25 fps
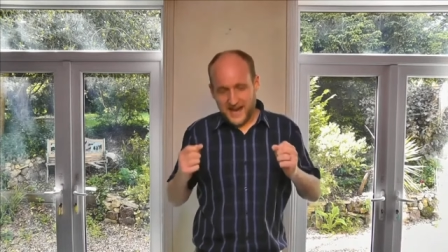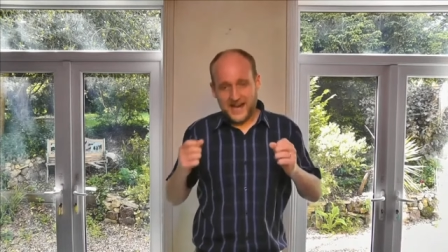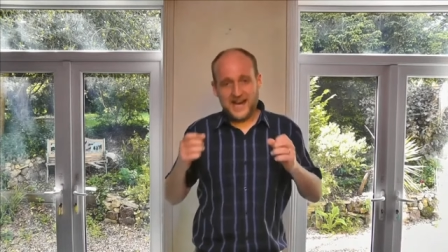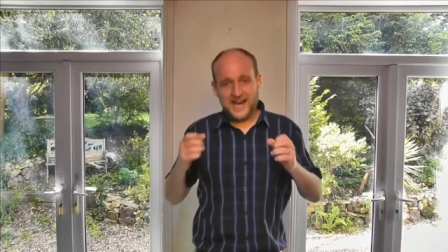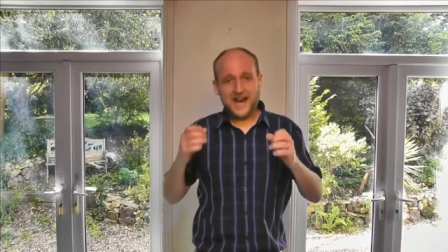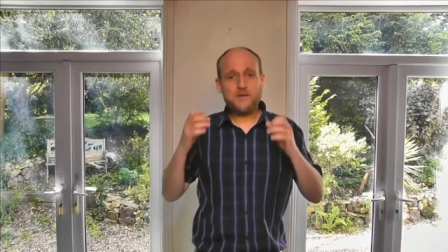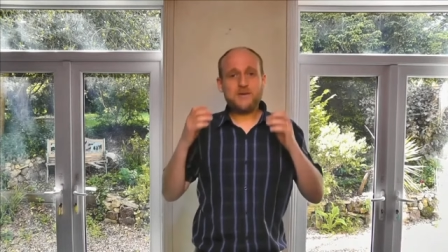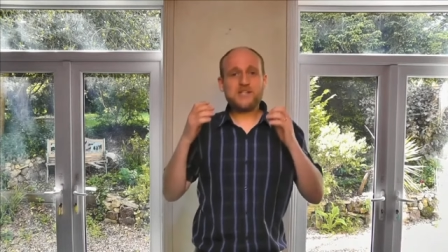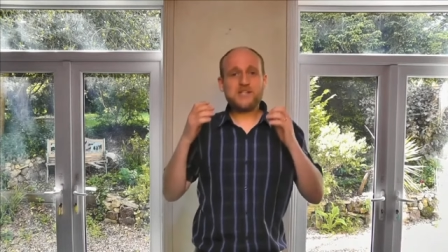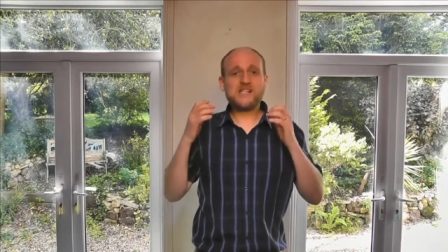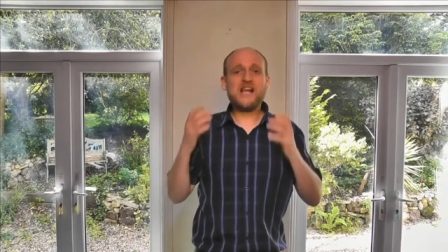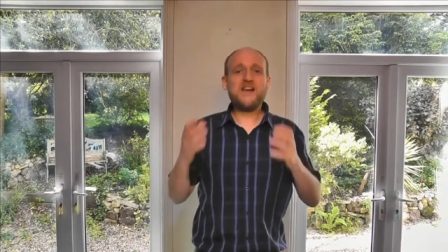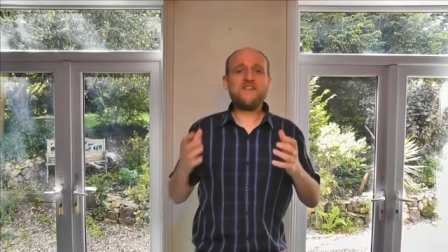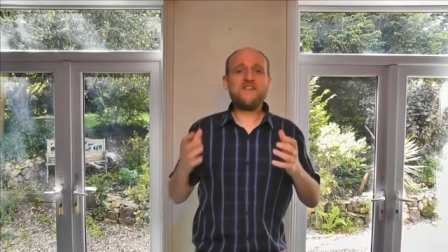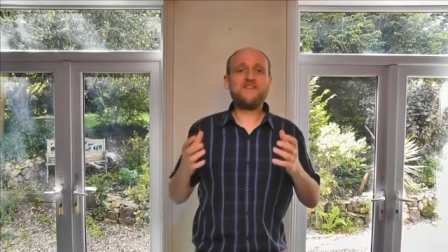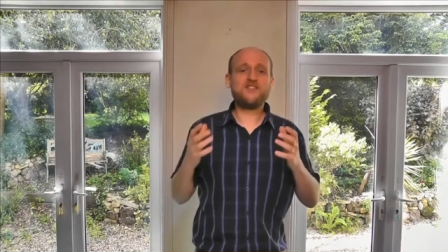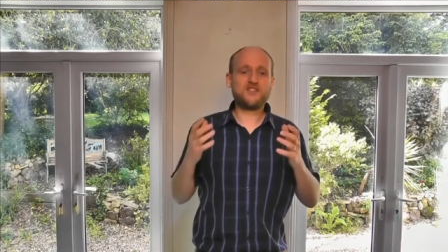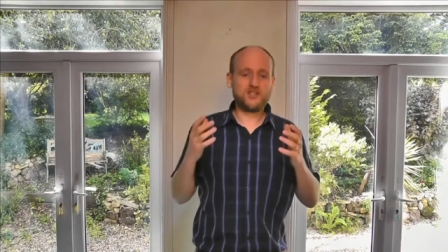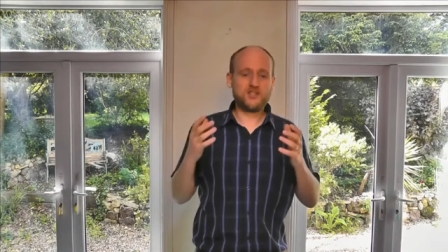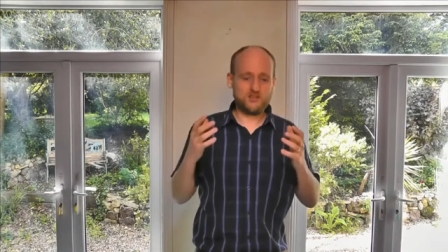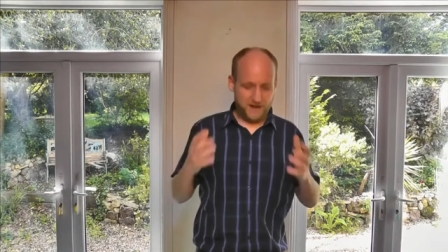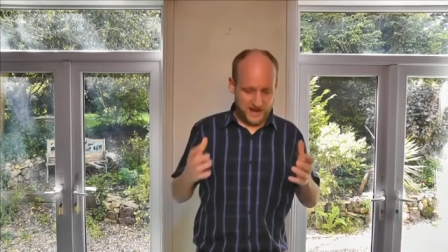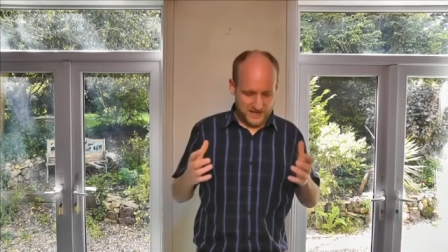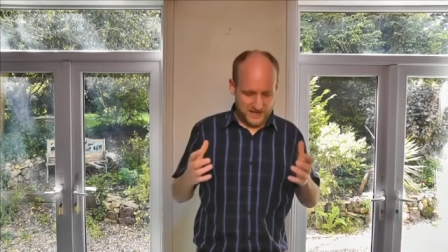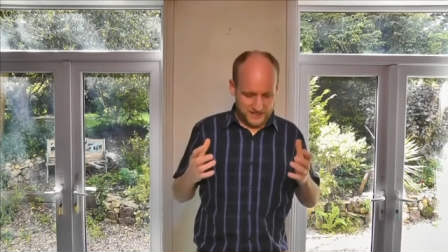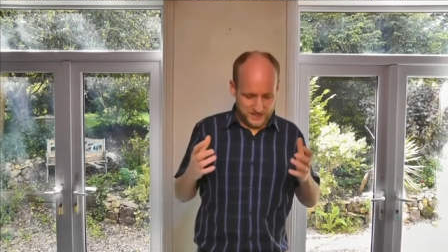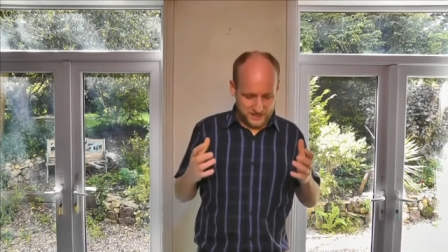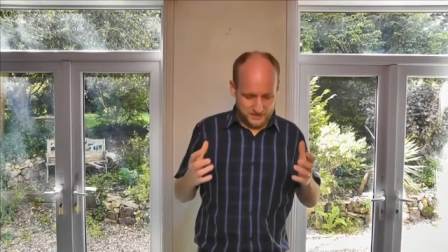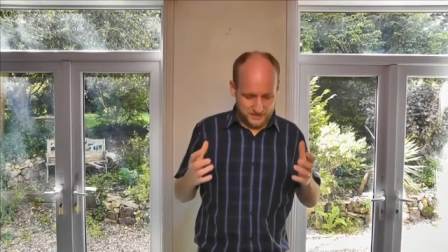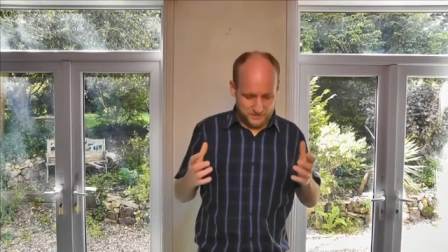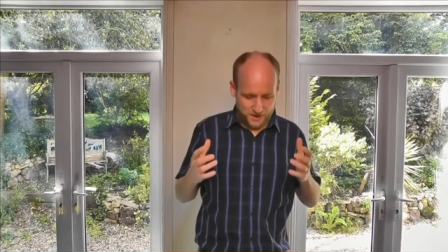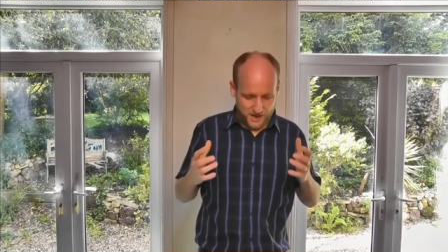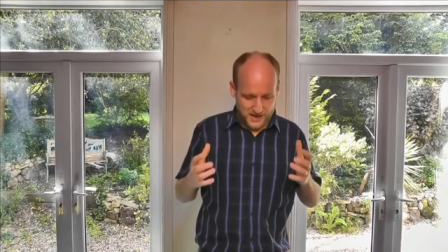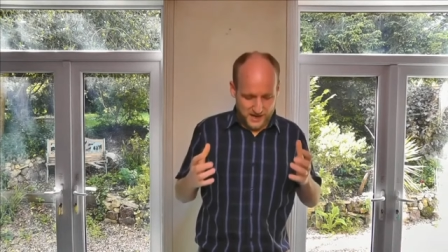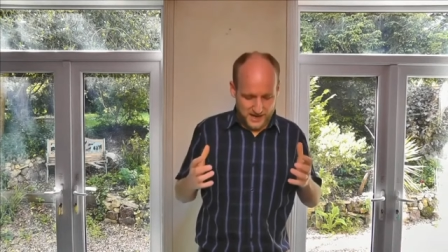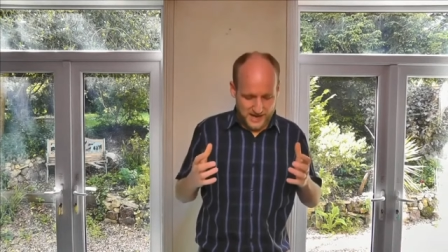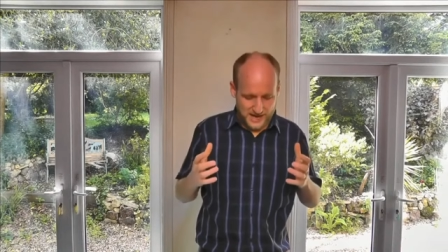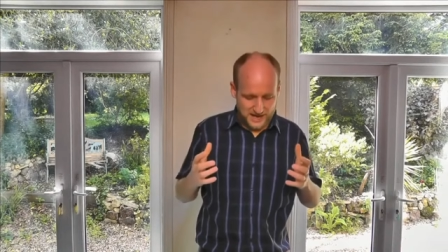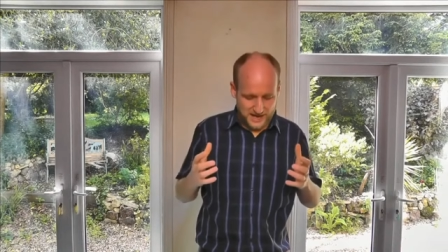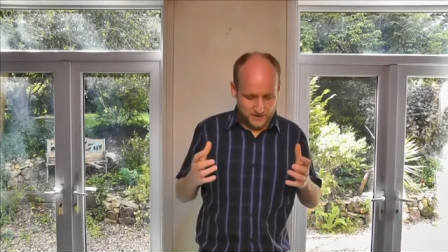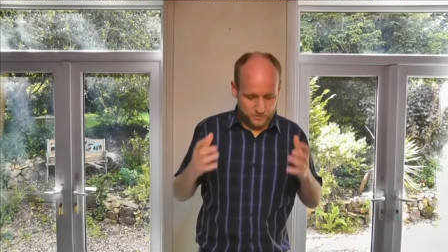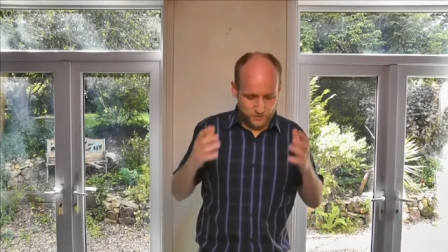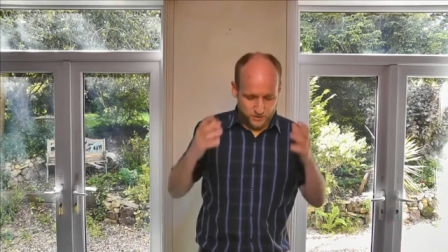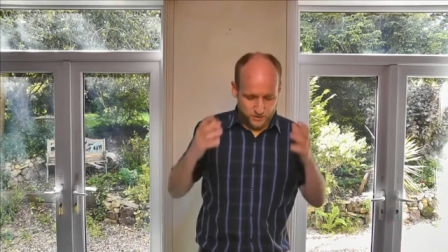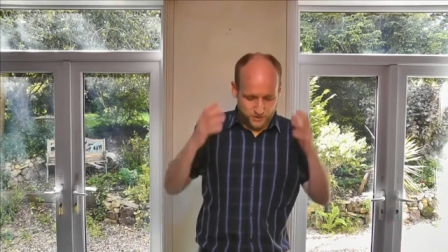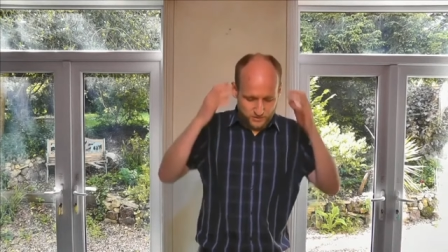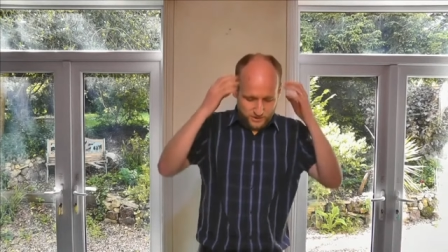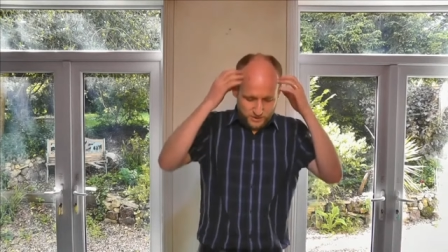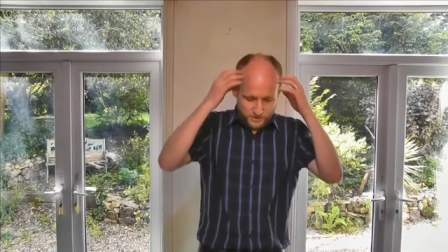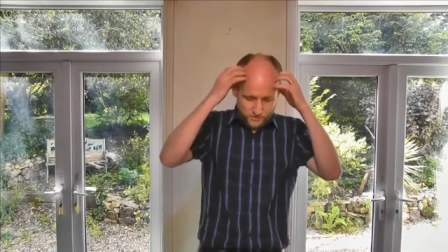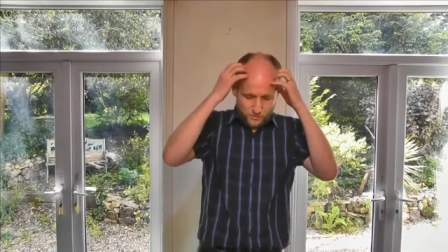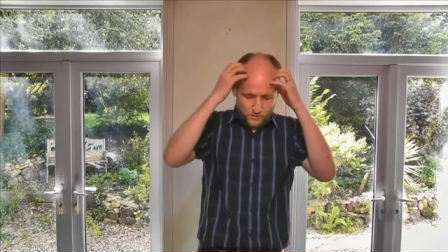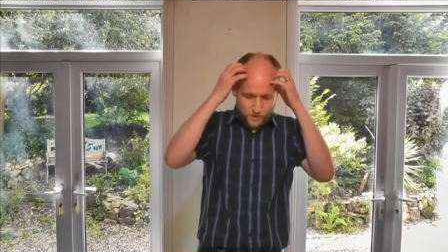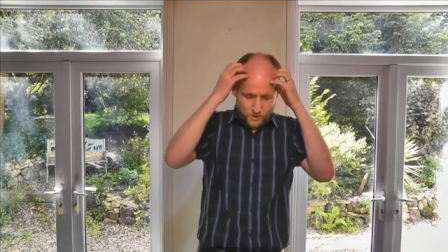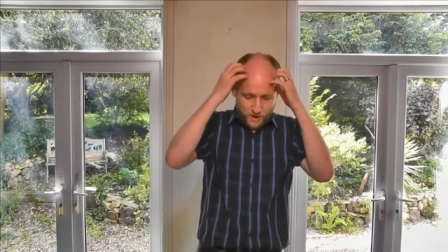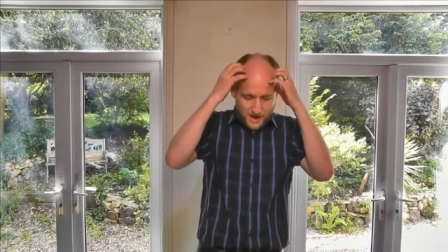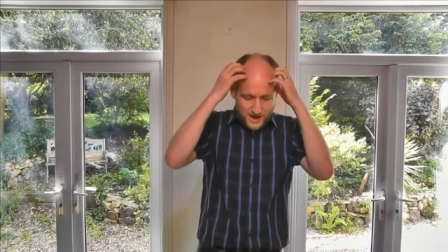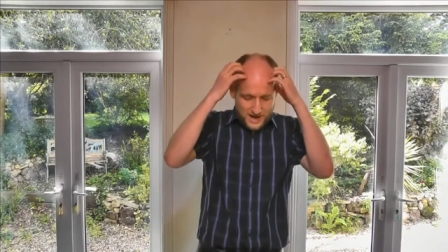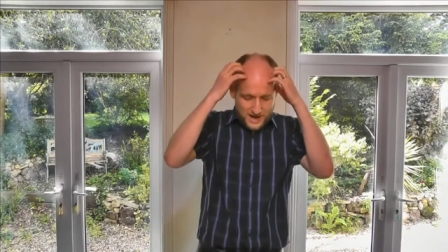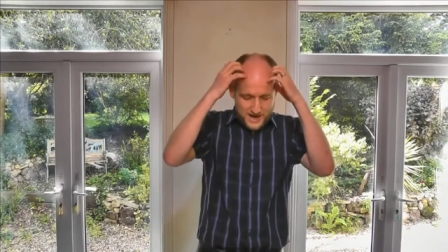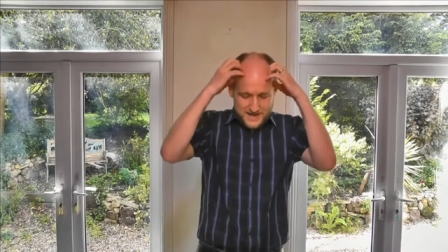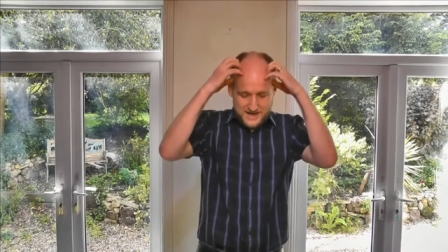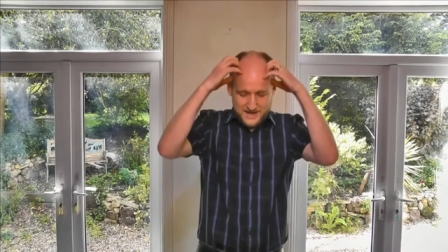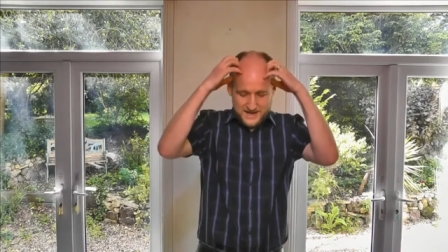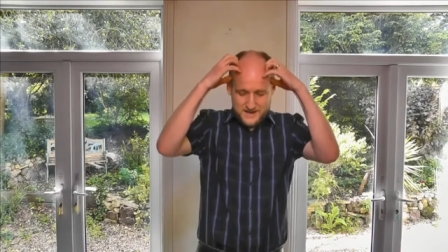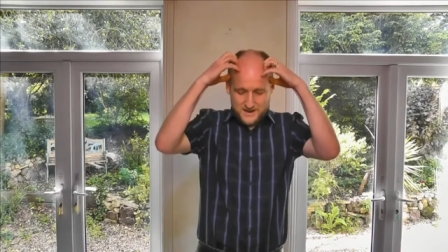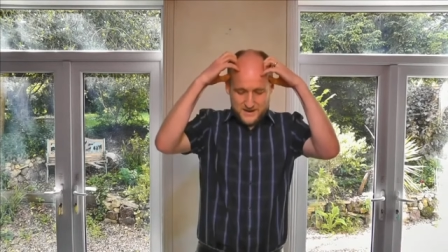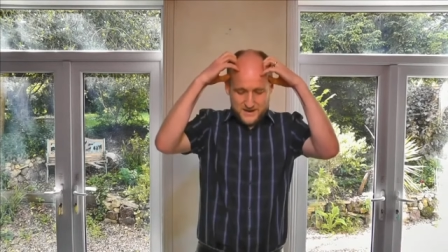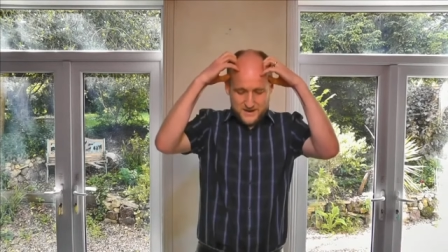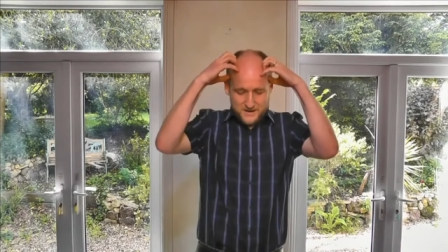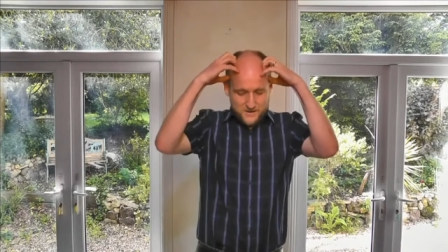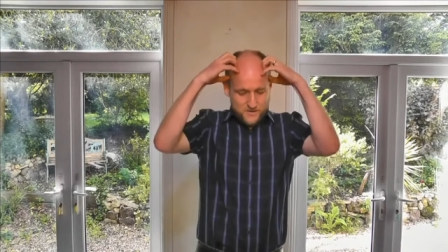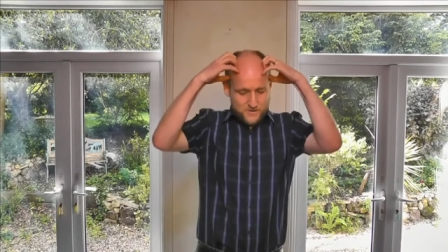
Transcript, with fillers: And I was left scratching my head, wondering why,